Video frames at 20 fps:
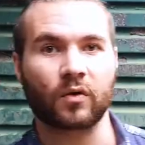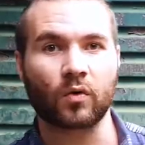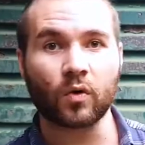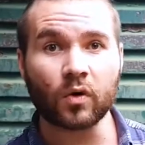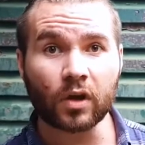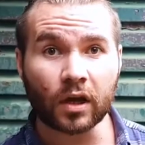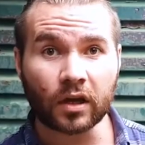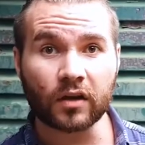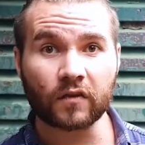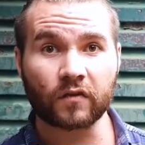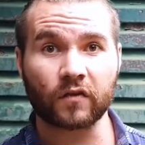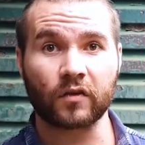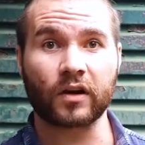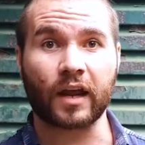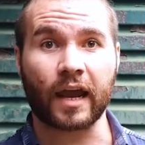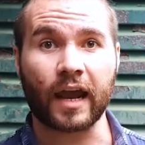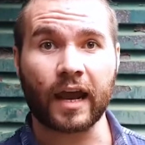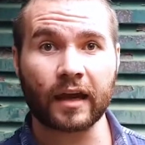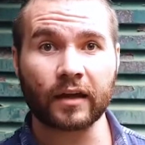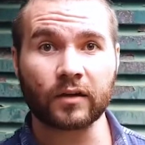all our different
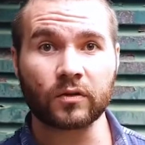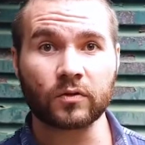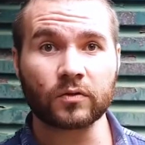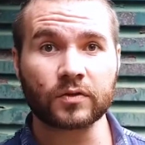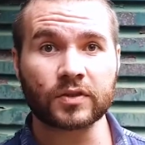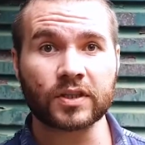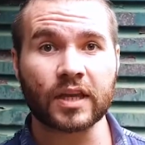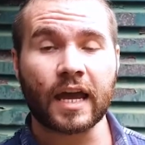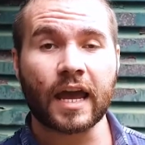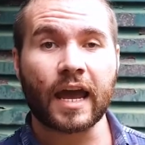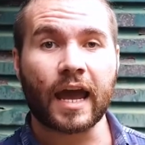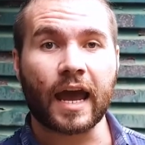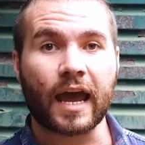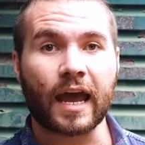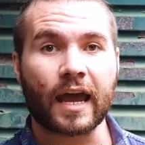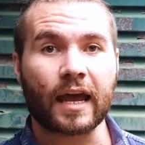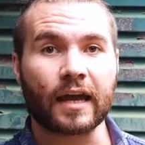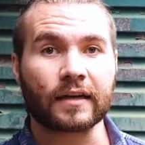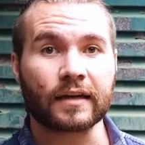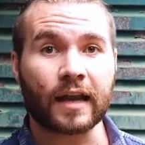angles.
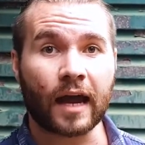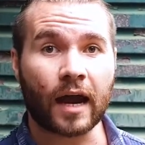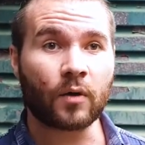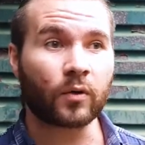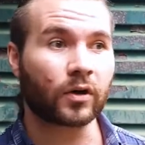And now